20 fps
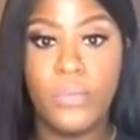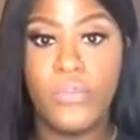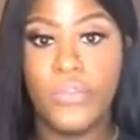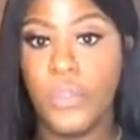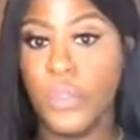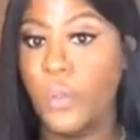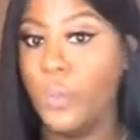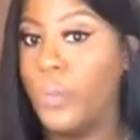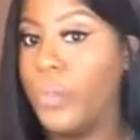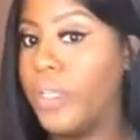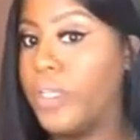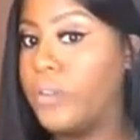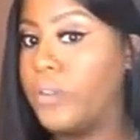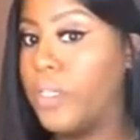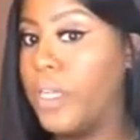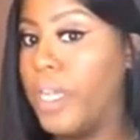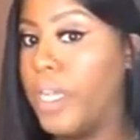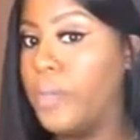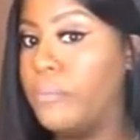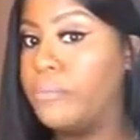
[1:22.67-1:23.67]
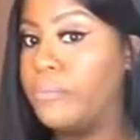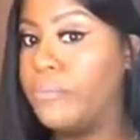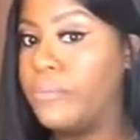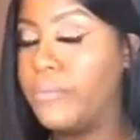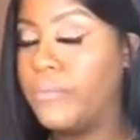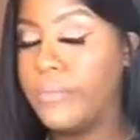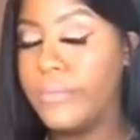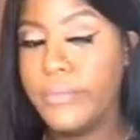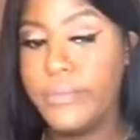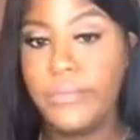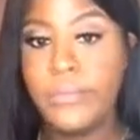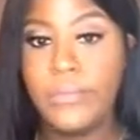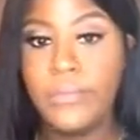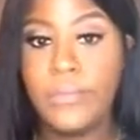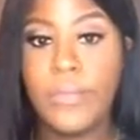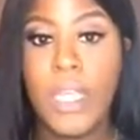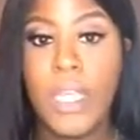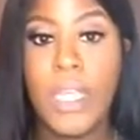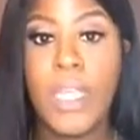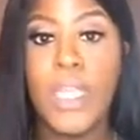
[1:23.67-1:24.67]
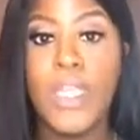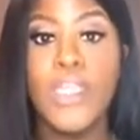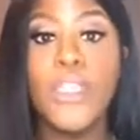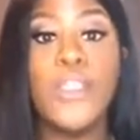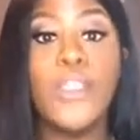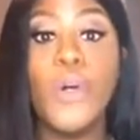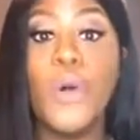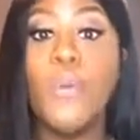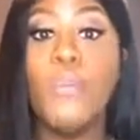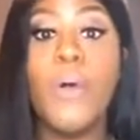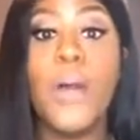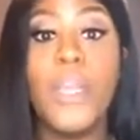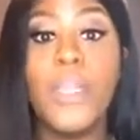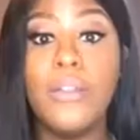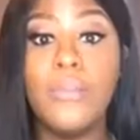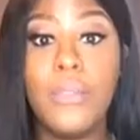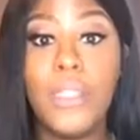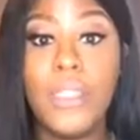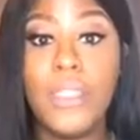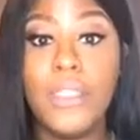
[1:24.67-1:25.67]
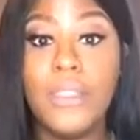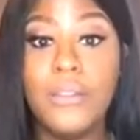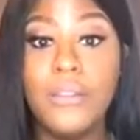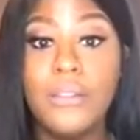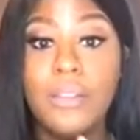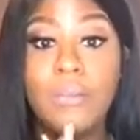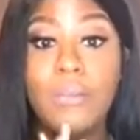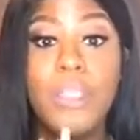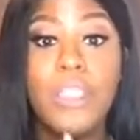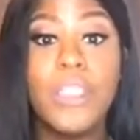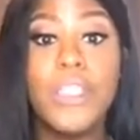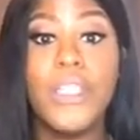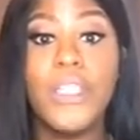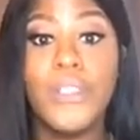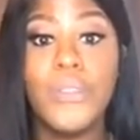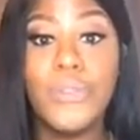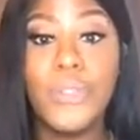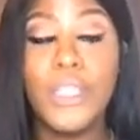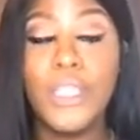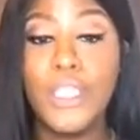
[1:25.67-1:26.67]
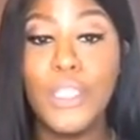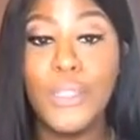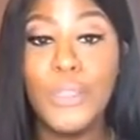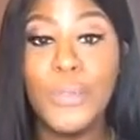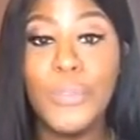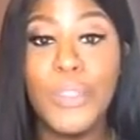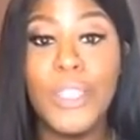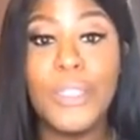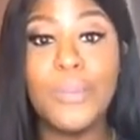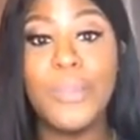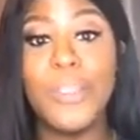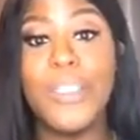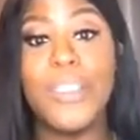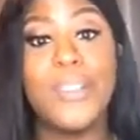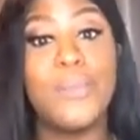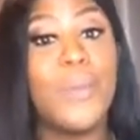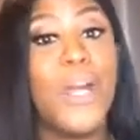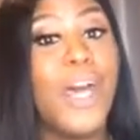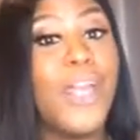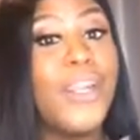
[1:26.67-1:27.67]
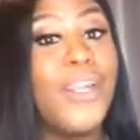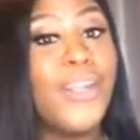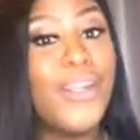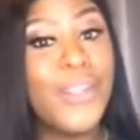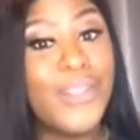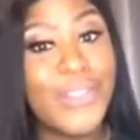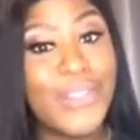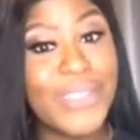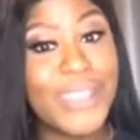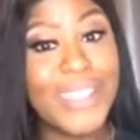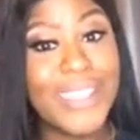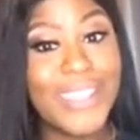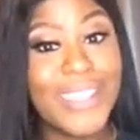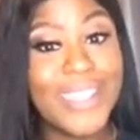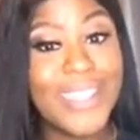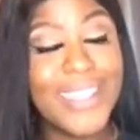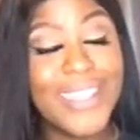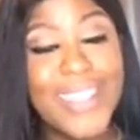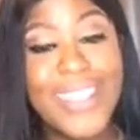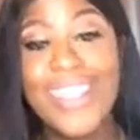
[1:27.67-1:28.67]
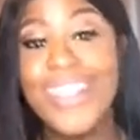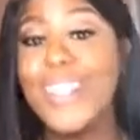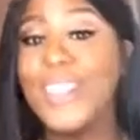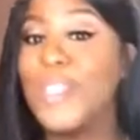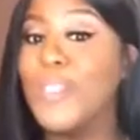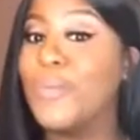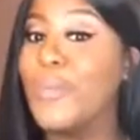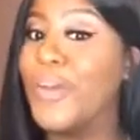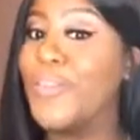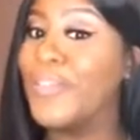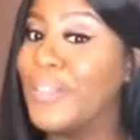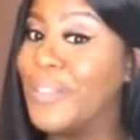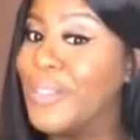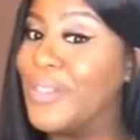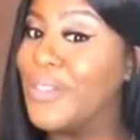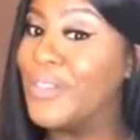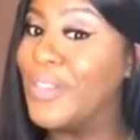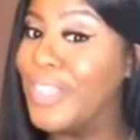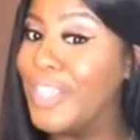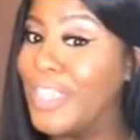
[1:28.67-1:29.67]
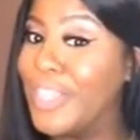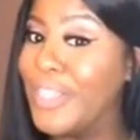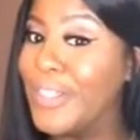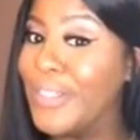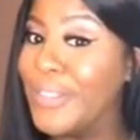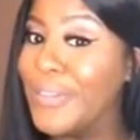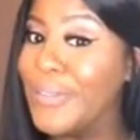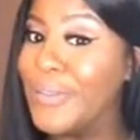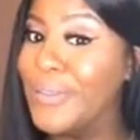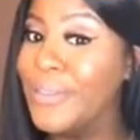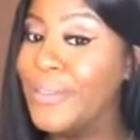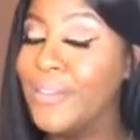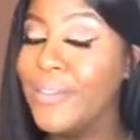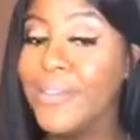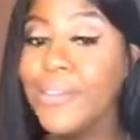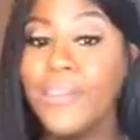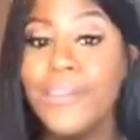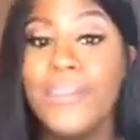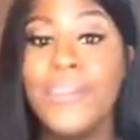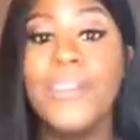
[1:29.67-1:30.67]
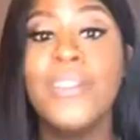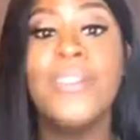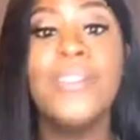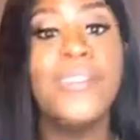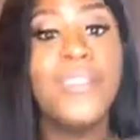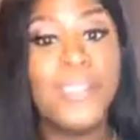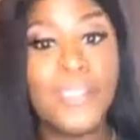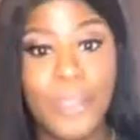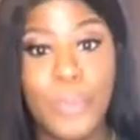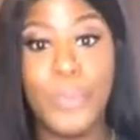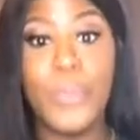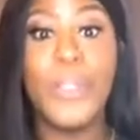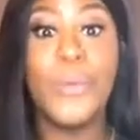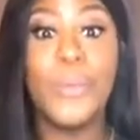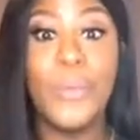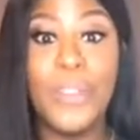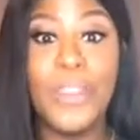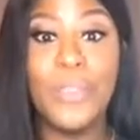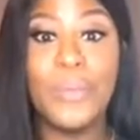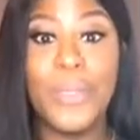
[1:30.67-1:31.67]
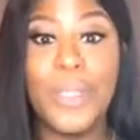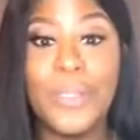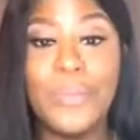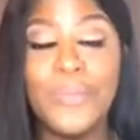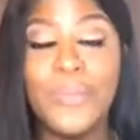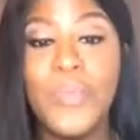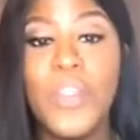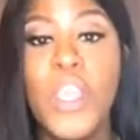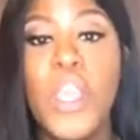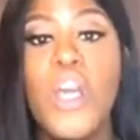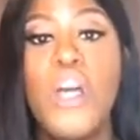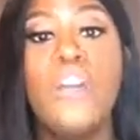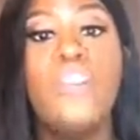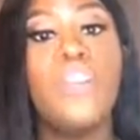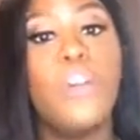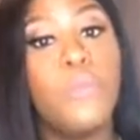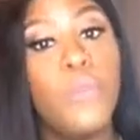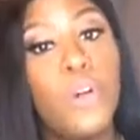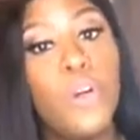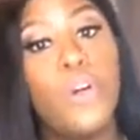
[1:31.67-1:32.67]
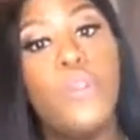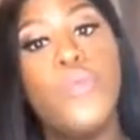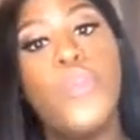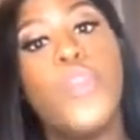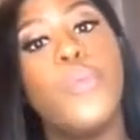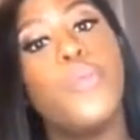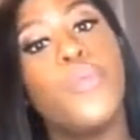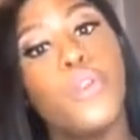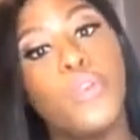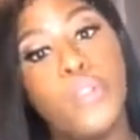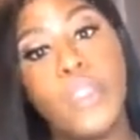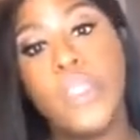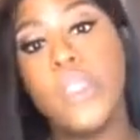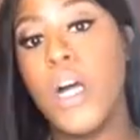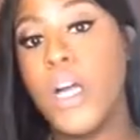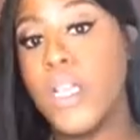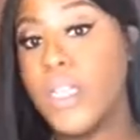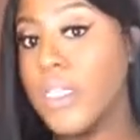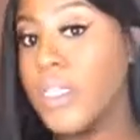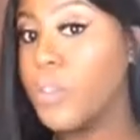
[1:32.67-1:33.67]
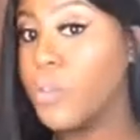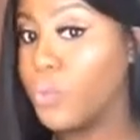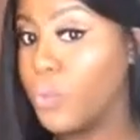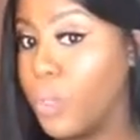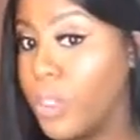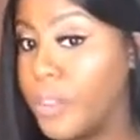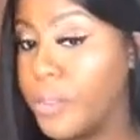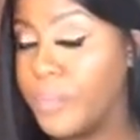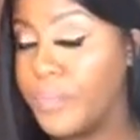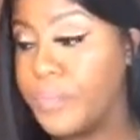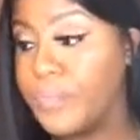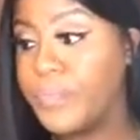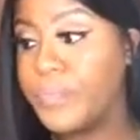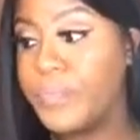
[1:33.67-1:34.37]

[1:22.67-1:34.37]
for the wig, the name. Don't mind me. I'm stuttering a little bit because I'm kind of nervous. My first video, so bear with me. So I'm gonna go over the pros and cons as well.